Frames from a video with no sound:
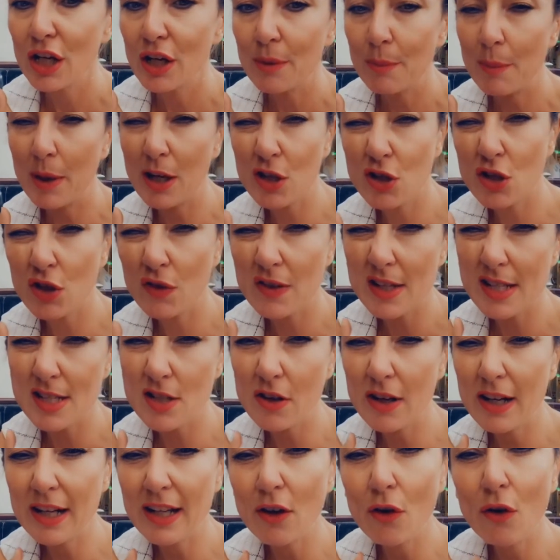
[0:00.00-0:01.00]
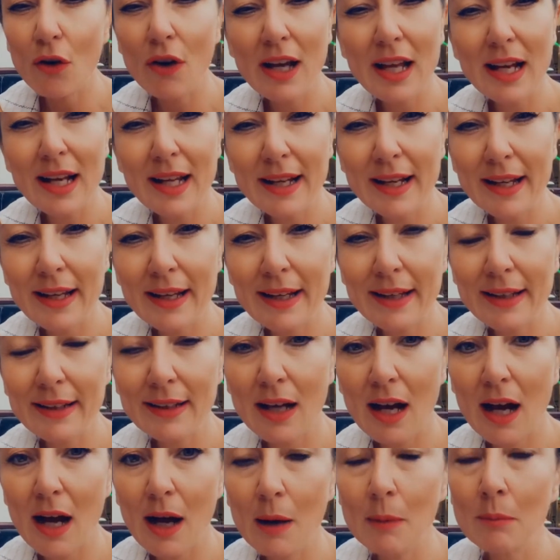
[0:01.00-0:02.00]
make sure there's not any oil in it.
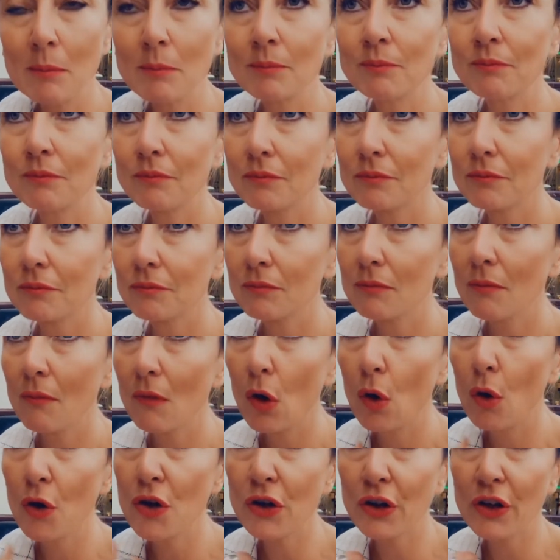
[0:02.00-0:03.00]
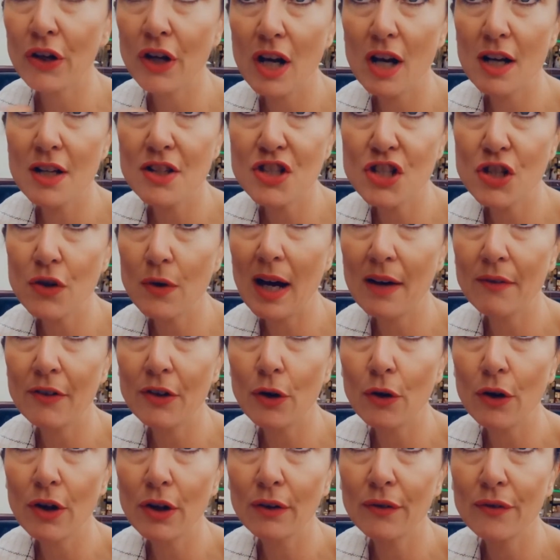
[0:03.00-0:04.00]
Um, or you can ask, do you have an
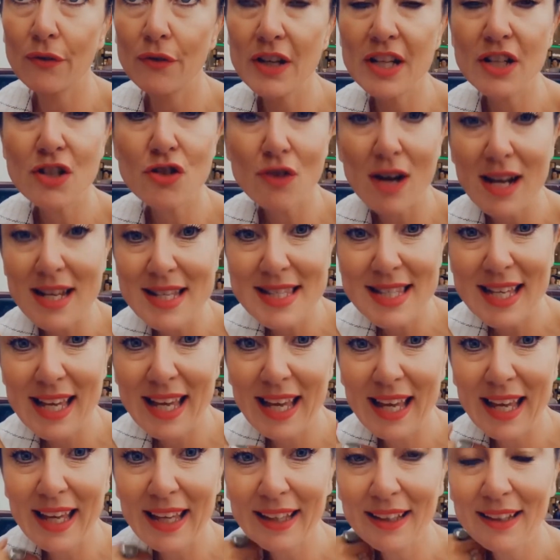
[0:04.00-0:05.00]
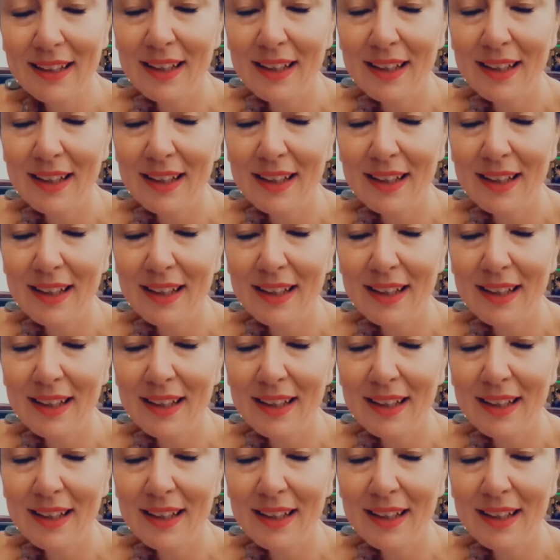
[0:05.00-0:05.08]
oil-free dressing?